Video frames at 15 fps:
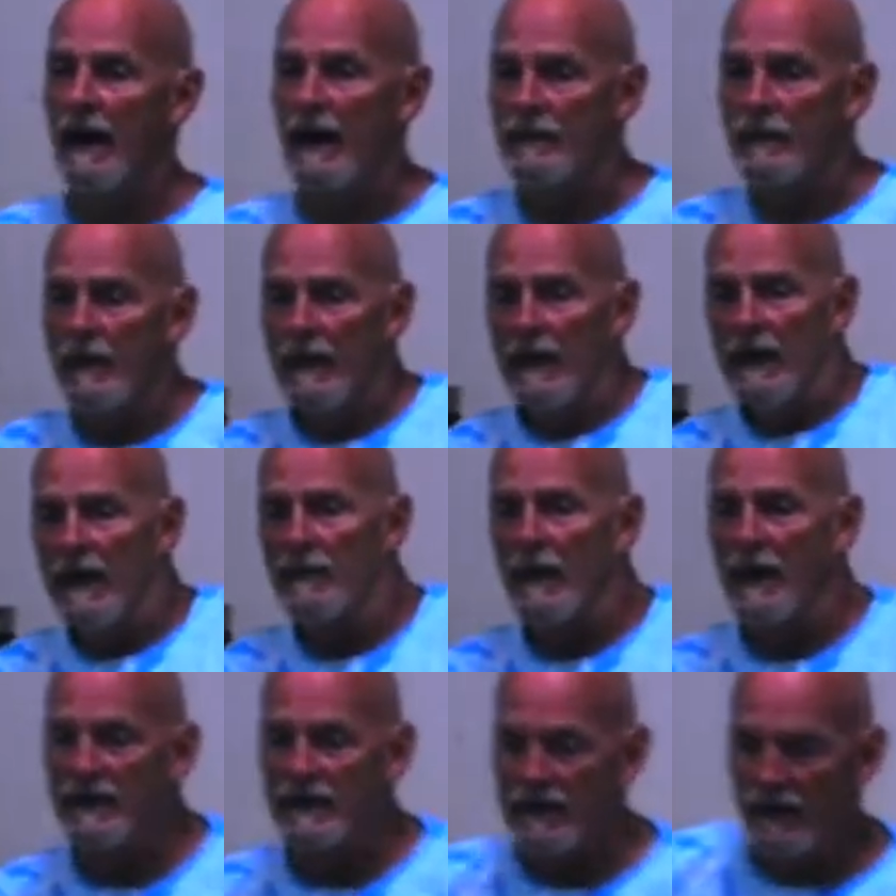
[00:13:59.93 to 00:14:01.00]
I'm
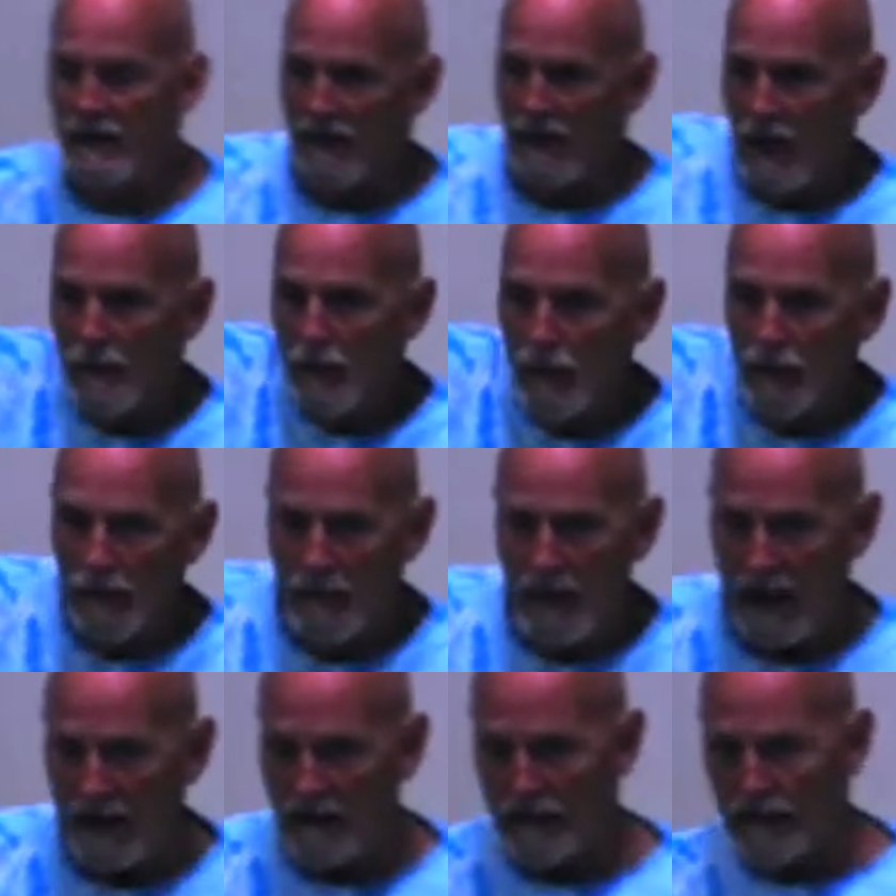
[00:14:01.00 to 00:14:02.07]
in my seat, and I'm moving
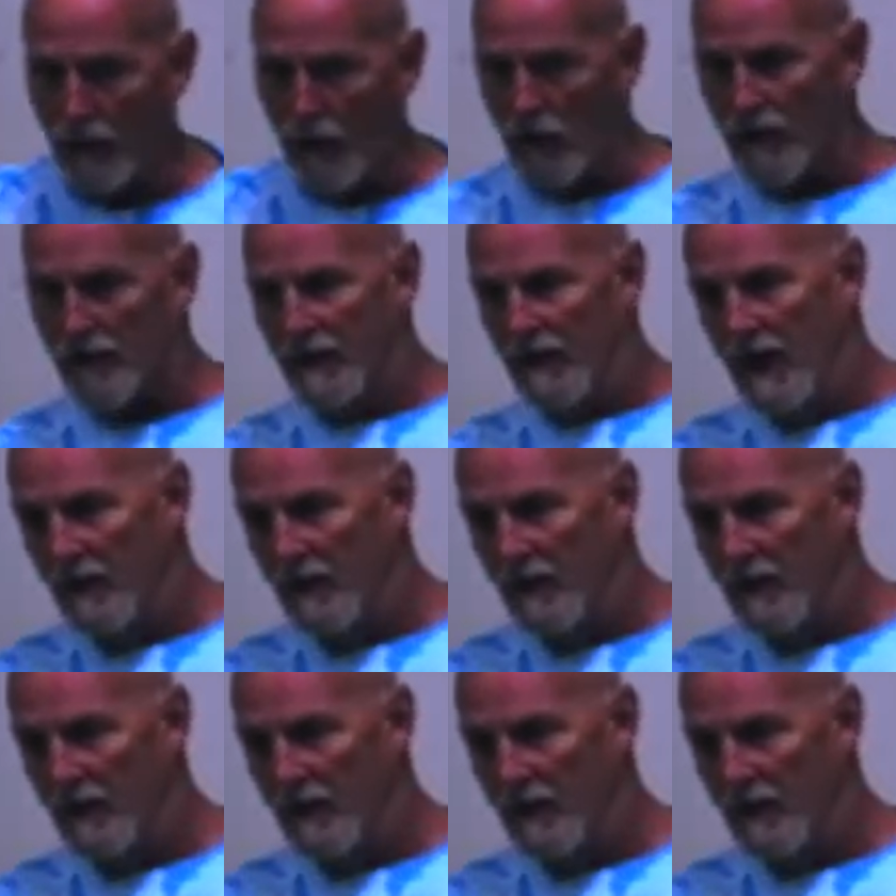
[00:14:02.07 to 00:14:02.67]
back and forth,